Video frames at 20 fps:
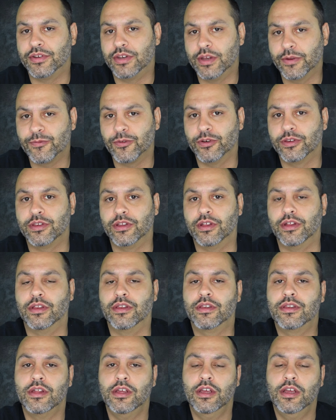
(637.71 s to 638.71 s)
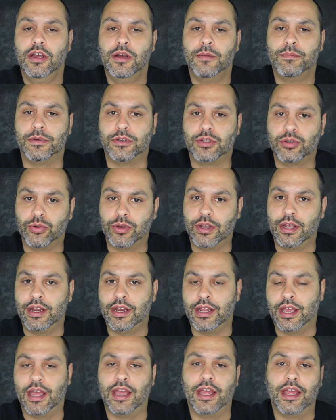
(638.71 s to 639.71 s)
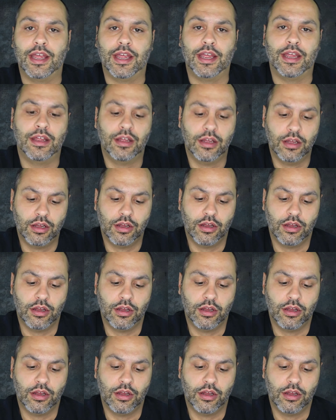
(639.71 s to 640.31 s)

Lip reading: the differences between a